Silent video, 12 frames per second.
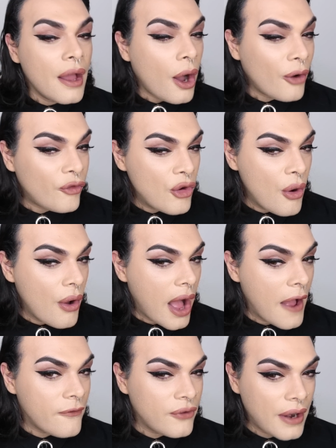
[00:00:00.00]
Overall,
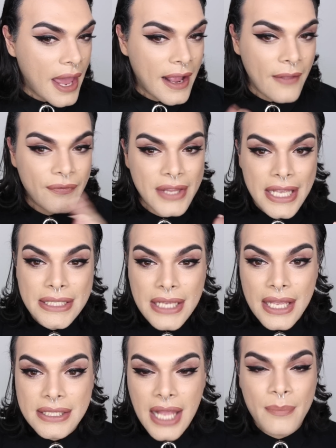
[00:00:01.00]
I feel like this
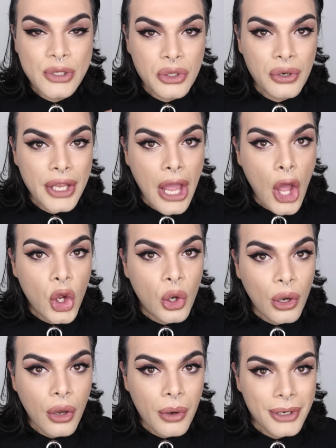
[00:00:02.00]
is absolutely a
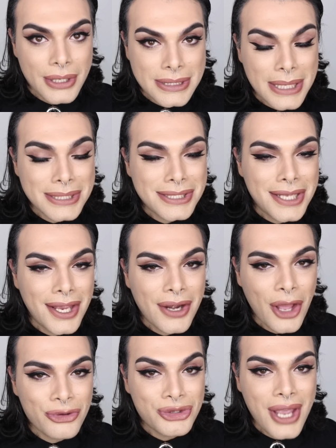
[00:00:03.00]
glorious skin
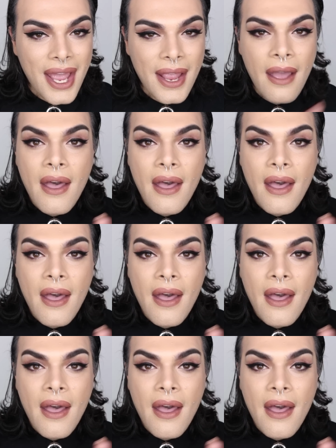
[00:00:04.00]
day.